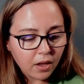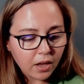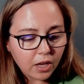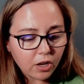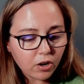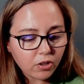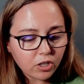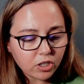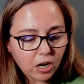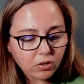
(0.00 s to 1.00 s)
He heard the
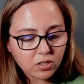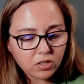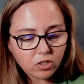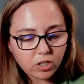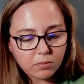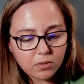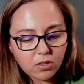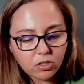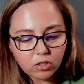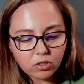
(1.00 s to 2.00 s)
shouts and screams of the
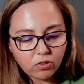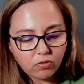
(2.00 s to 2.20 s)
children